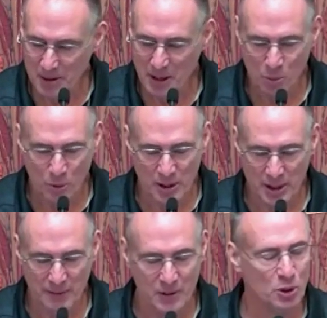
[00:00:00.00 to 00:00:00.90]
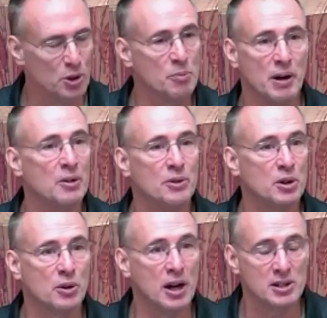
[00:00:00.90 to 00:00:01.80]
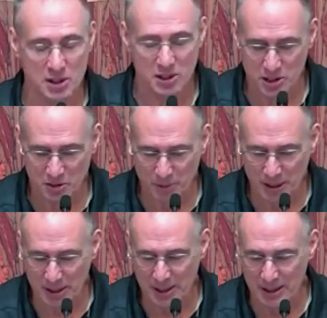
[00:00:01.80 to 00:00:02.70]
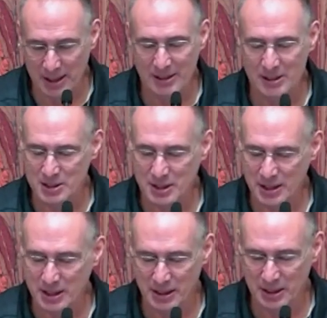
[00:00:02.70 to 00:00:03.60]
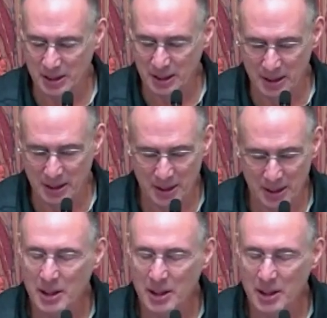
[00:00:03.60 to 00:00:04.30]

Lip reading: that wouldn't have known about the crisis if my dad hadn't said anything,